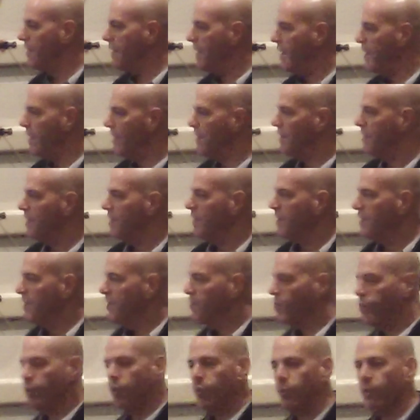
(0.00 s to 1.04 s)
the head.
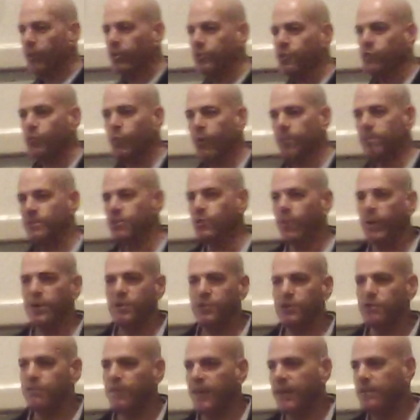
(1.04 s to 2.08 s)
The whole world's warming twice
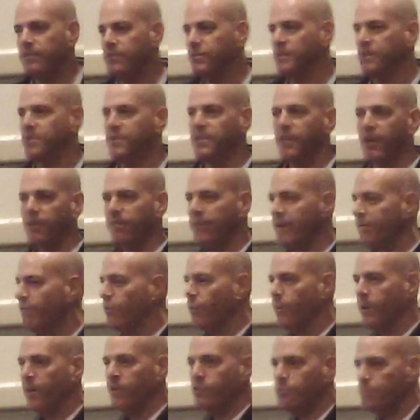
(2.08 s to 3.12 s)
as fast as itself
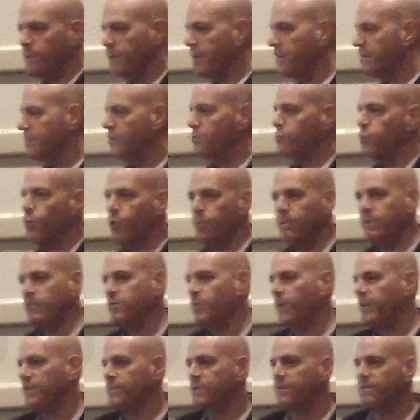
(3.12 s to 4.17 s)
everywhere else because it's warming
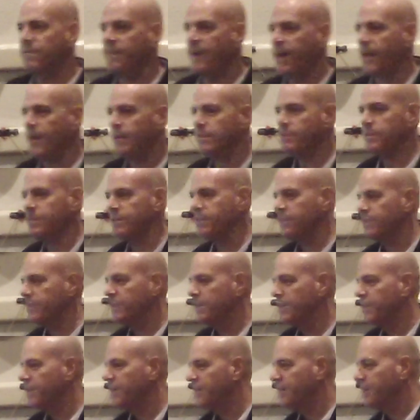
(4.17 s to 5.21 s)
twice as fast,
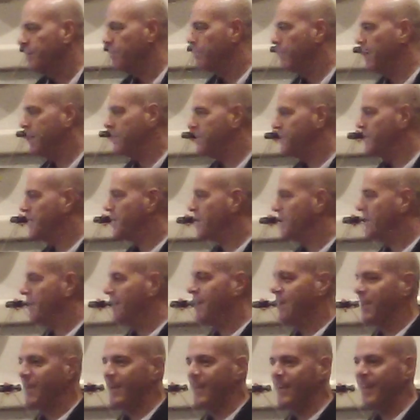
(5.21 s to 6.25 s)
basically.
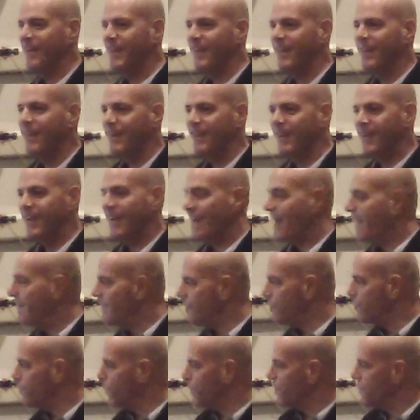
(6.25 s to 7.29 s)
And this
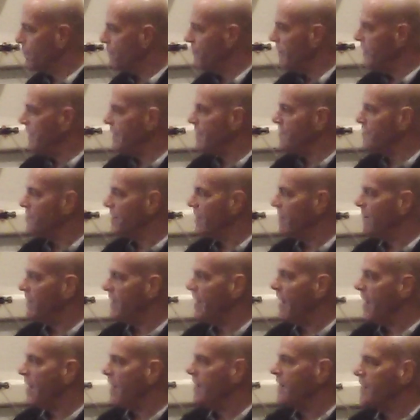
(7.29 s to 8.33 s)
is what they're feeding us every
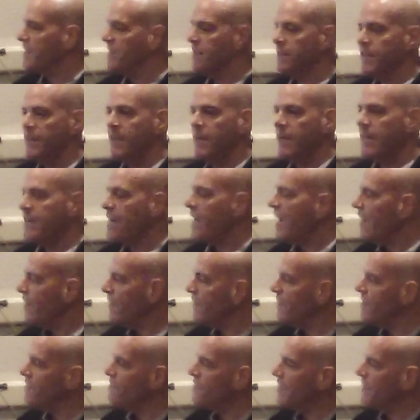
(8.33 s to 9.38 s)
day. Now, how can
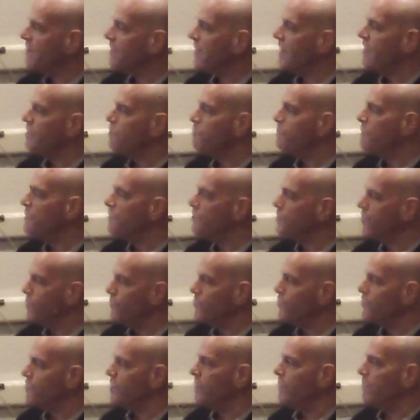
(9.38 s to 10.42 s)
these headlines be so
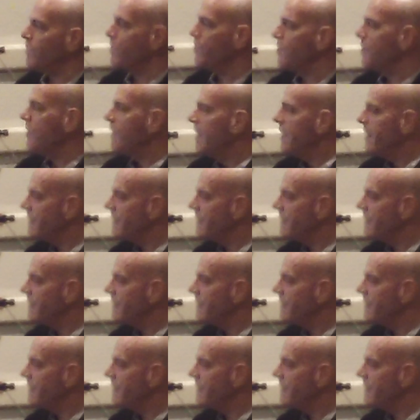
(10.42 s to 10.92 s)
similar